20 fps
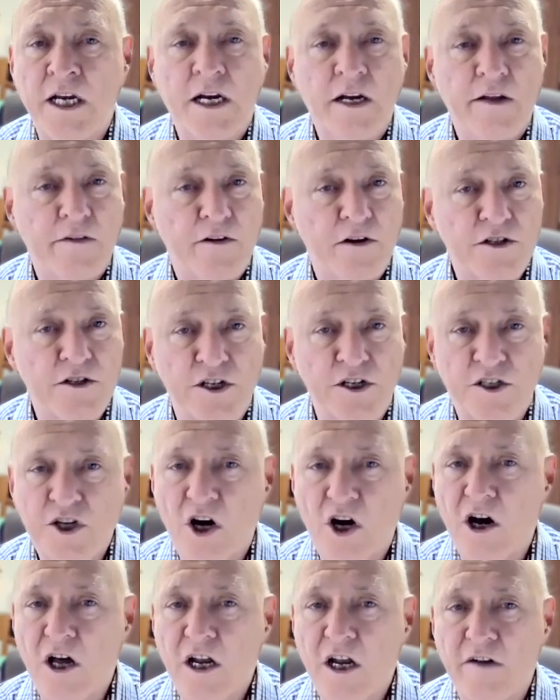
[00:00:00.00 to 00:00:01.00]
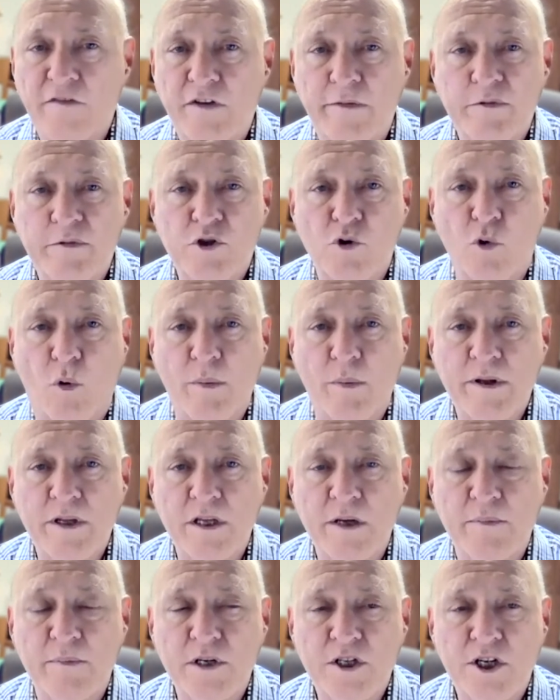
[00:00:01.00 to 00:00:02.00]
There's a ton of absorbing
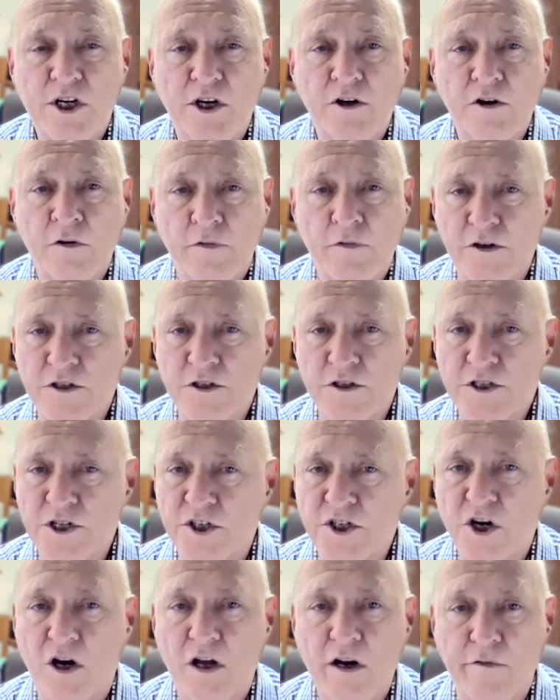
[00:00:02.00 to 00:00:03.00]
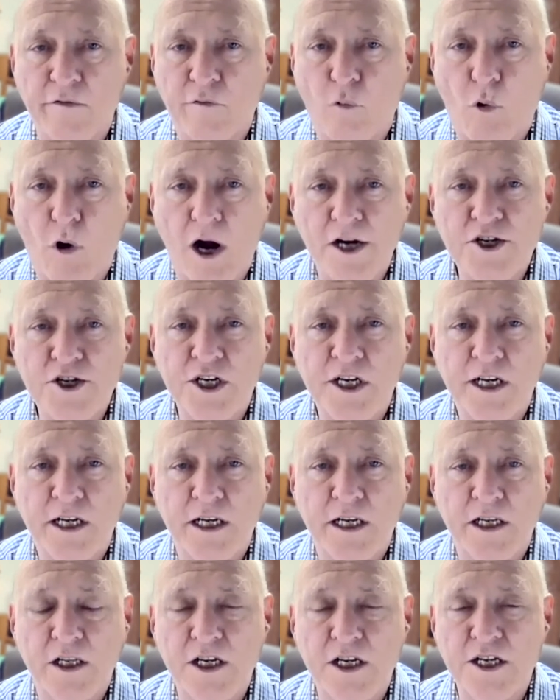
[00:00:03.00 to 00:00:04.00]
the material. There's a ton of watching
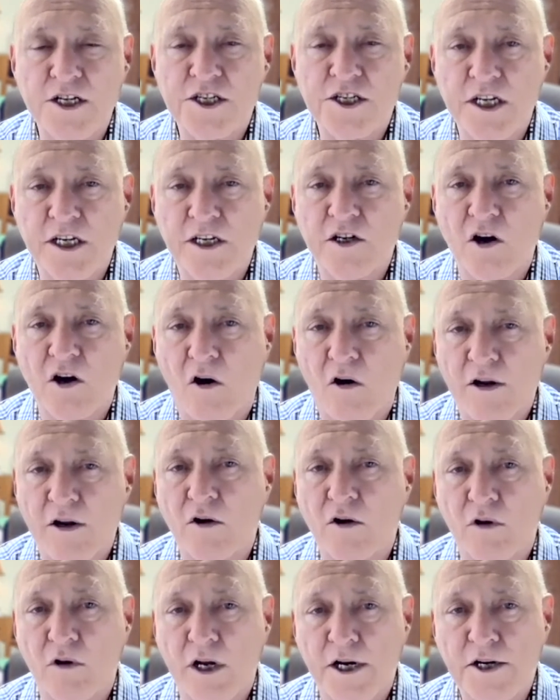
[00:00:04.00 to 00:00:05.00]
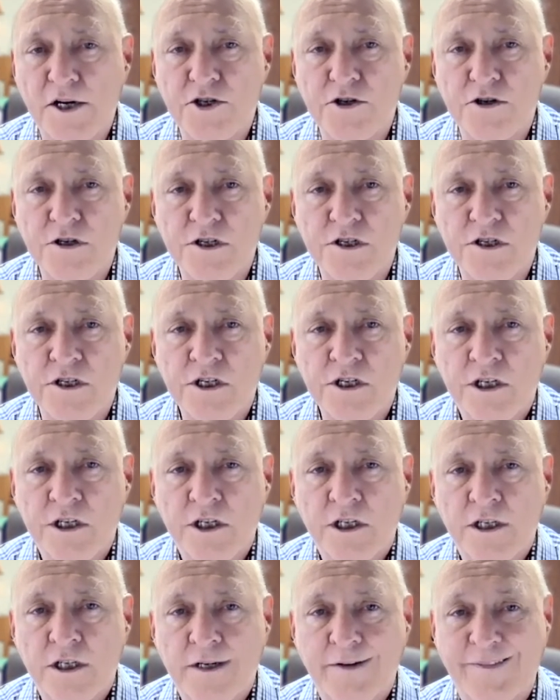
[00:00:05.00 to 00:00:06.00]
and listening to audio lectures.
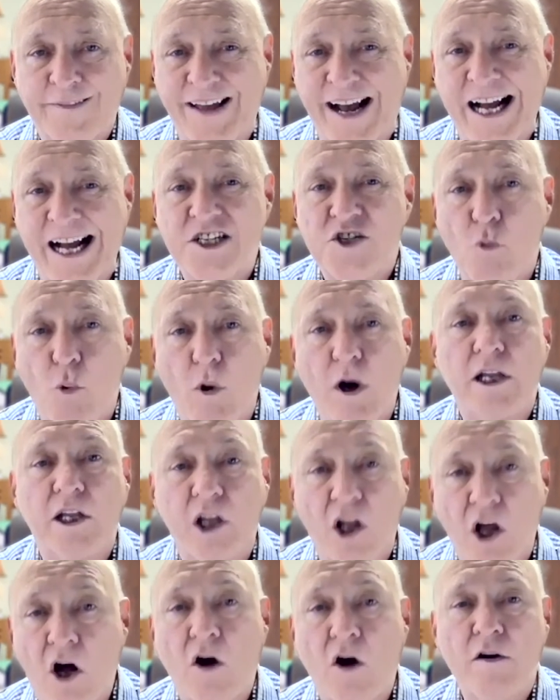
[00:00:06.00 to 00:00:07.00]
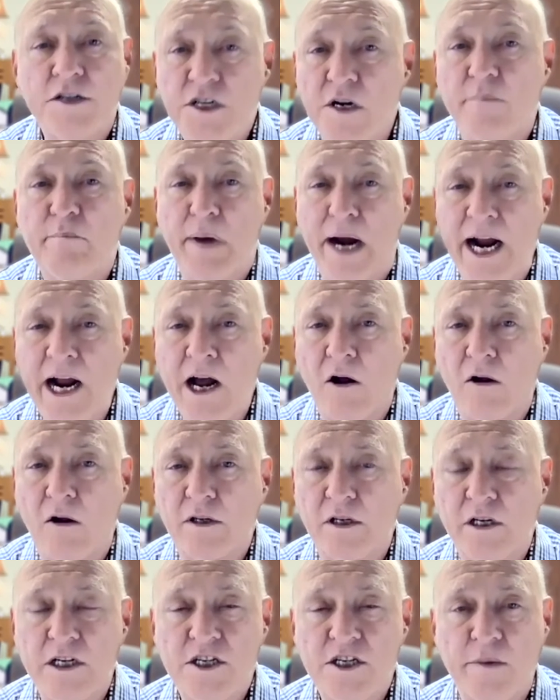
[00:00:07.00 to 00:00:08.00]
That's what law is about.
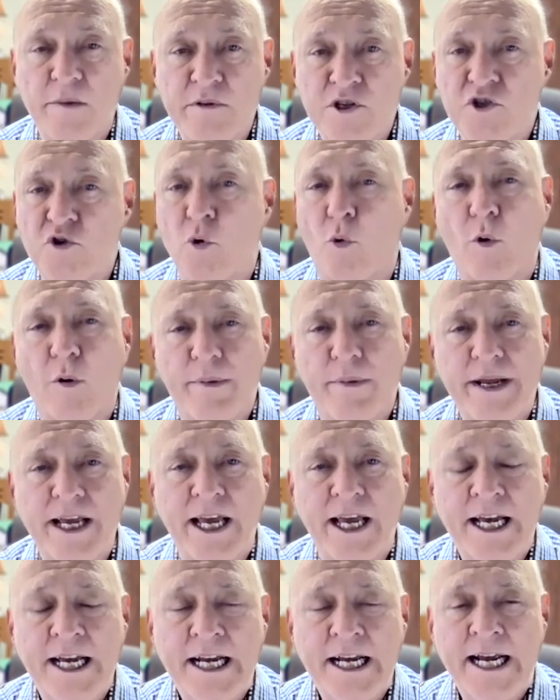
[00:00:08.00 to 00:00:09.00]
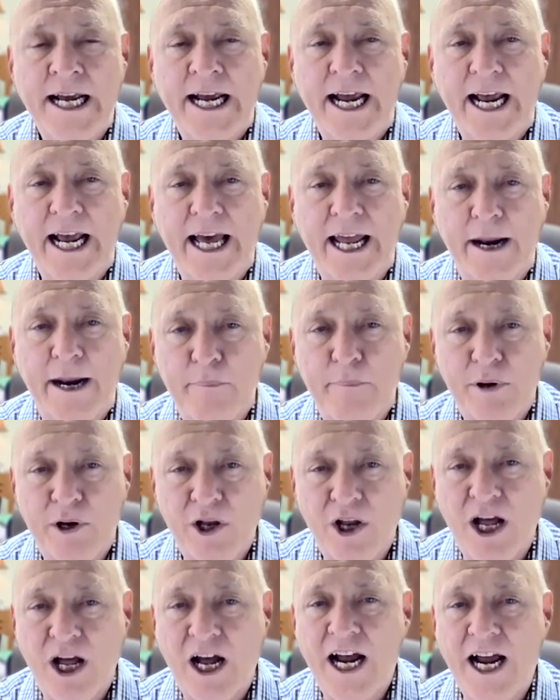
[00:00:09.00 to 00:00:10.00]
It's absorbing and
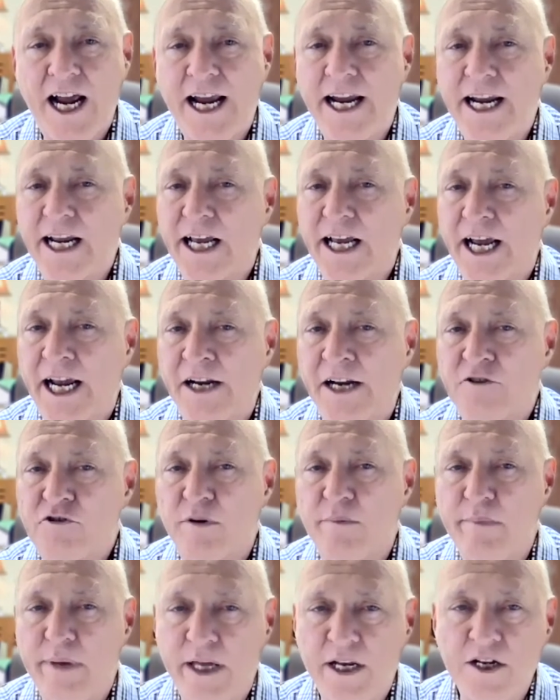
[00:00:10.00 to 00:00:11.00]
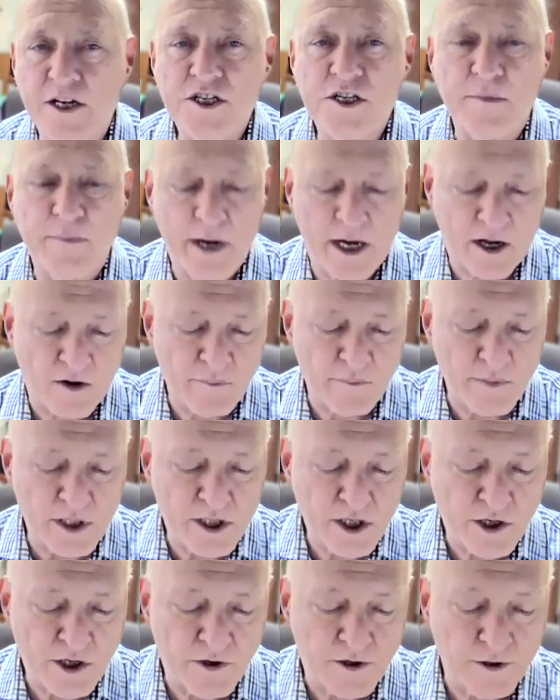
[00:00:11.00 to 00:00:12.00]
applying a tremendous amount of
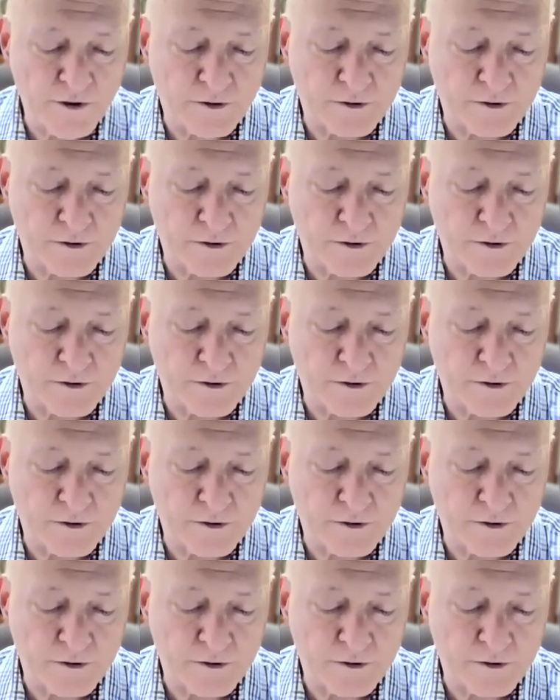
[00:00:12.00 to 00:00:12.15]
material.